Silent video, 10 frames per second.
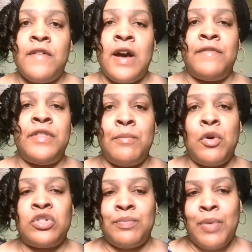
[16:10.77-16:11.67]
of the
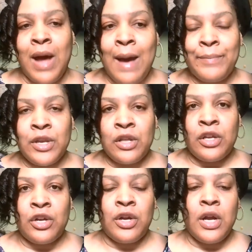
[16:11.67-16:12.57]
most
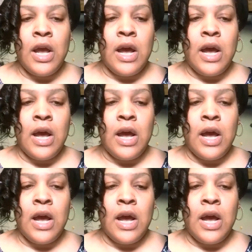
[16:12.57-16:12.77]
popular